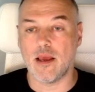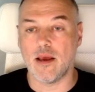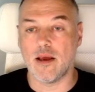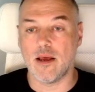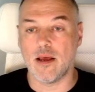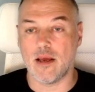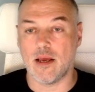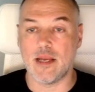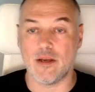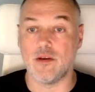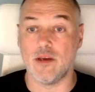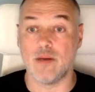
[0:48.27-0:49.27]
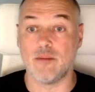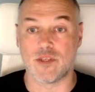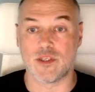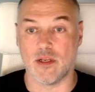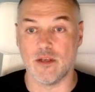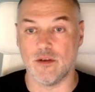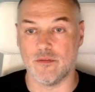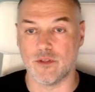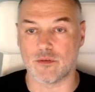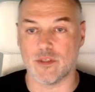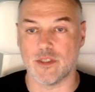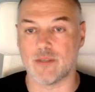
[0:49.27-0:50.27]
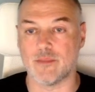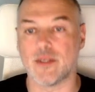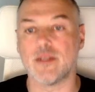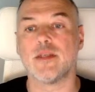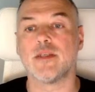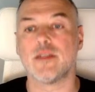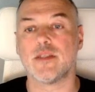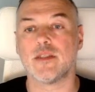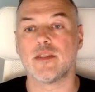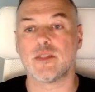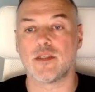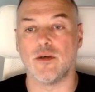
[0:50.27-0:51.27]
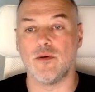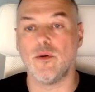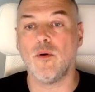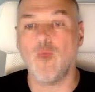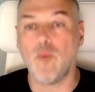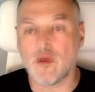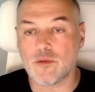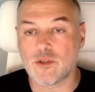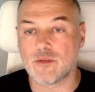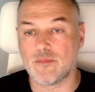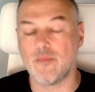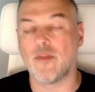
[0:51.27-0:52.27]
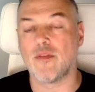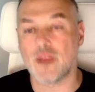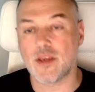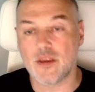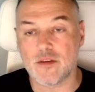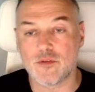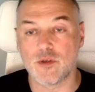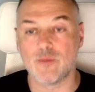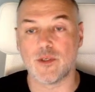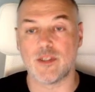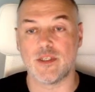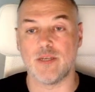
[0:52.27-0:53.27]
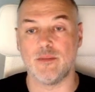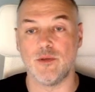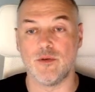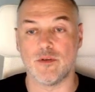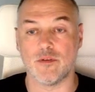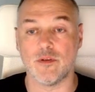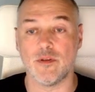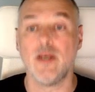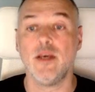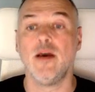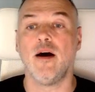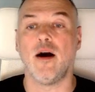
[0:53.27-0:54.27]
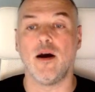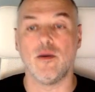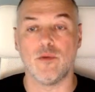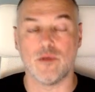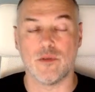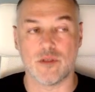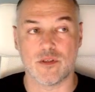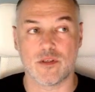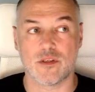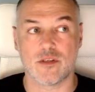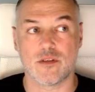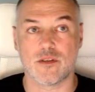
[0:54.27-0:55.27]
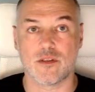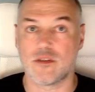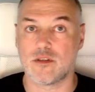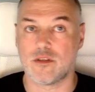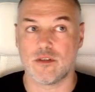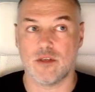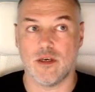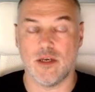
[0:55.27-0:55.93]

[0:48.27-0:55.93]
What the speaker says: and I'm still a novice writer, but so when I was thinking of doing my debut novel, I was